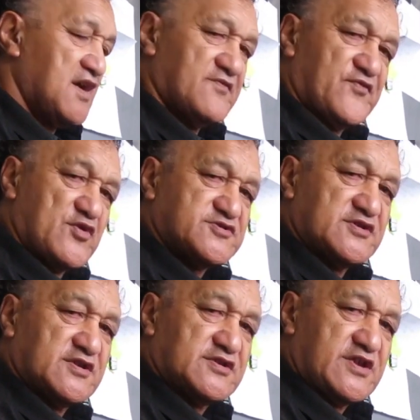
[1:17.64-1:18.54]

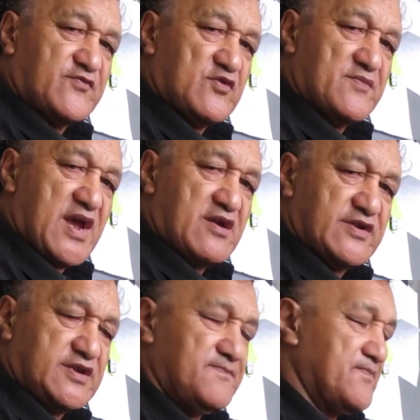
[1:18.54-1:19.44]
Unfortunately for
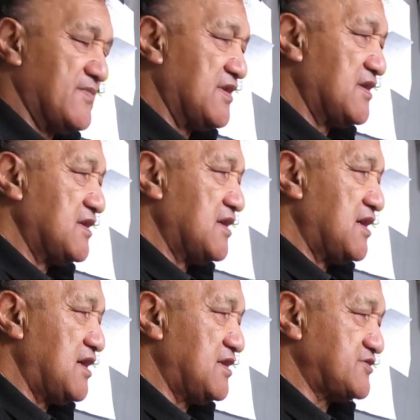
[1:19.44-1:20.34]
Maori,
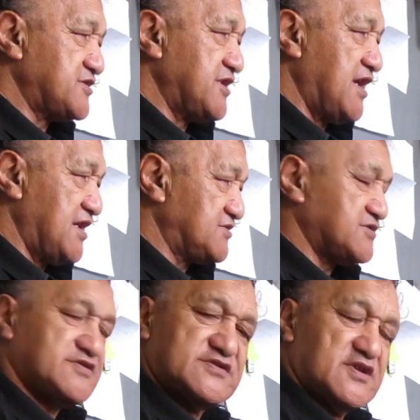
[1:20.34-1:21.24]
she has
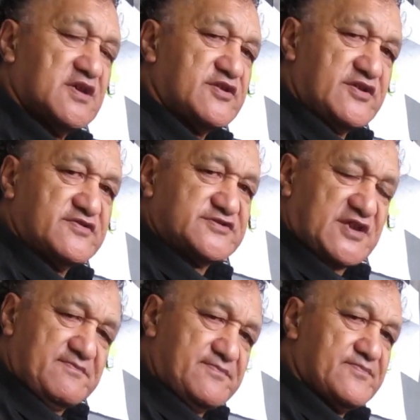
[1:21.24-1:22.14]
used
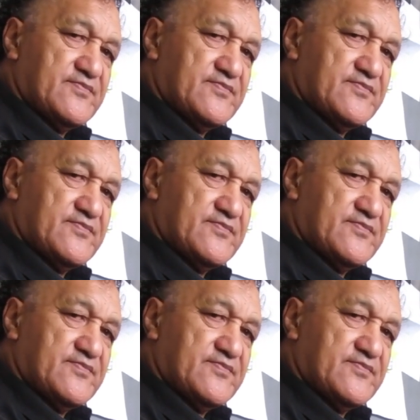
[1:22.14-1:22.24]
them